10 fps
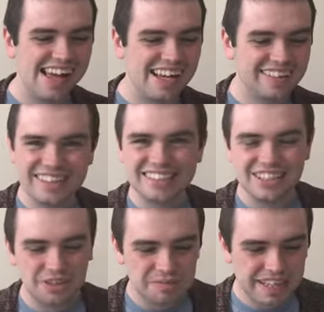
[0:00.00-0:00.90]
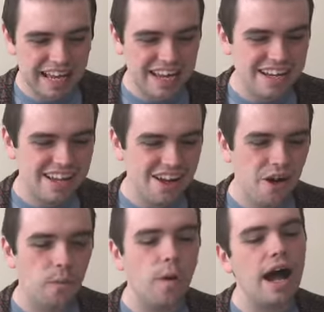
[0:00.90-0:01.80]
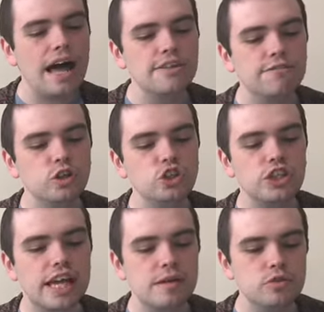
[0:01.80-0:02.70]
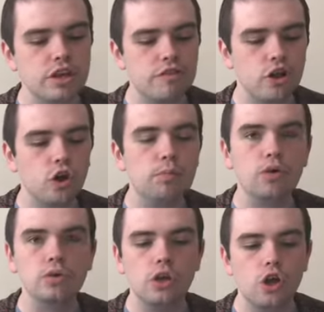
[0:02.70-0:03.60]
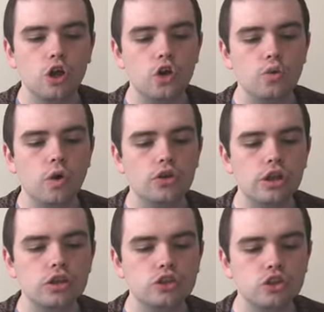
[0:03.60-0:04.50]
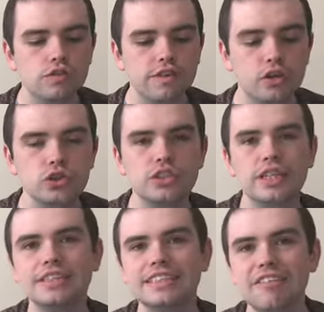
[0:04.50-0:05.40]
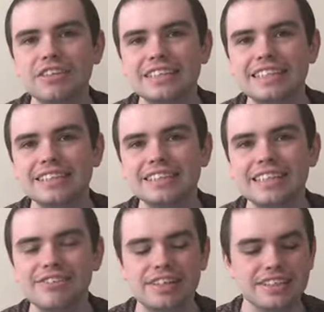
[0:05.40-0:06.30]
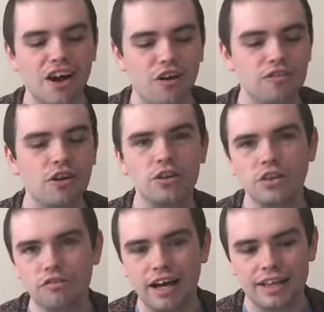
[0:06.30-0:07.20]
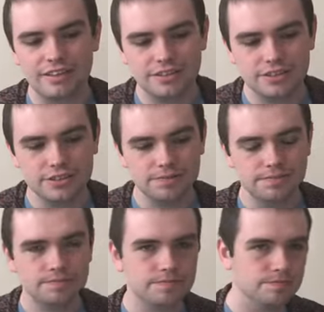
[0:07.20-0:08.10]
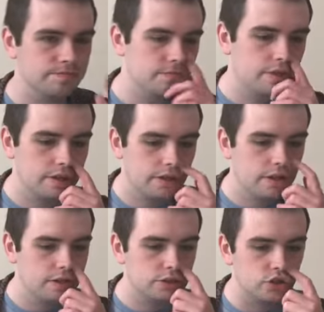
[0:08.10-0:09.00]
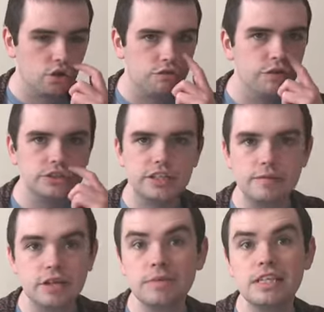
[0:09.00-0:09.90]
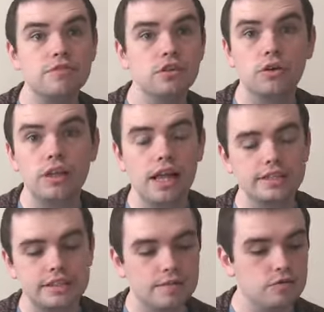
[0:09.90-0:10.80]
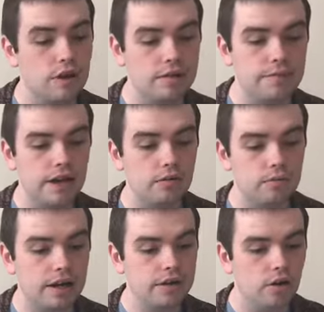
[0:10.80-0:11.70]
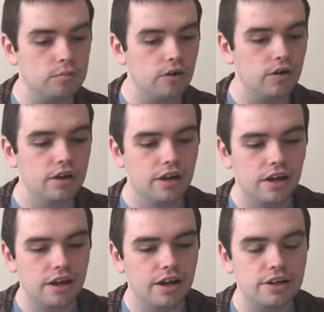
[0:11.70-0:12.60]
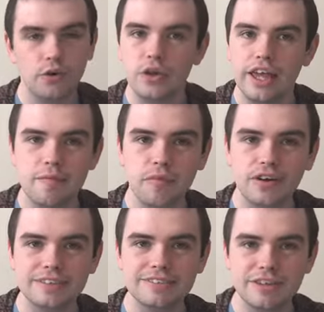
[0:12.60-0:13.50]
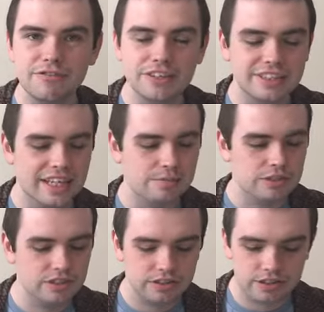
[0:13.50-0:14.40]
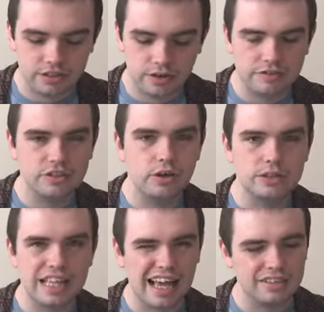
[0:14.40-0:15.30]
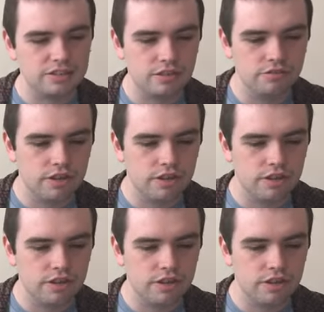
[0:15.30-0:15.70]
Question number 9. What are the first names of the couple who won the 2017 series of Love Island? So first names, I mean if you know the last names, write them down, why not? But you're only getting points for the first names, so you don't have to go to the hassle of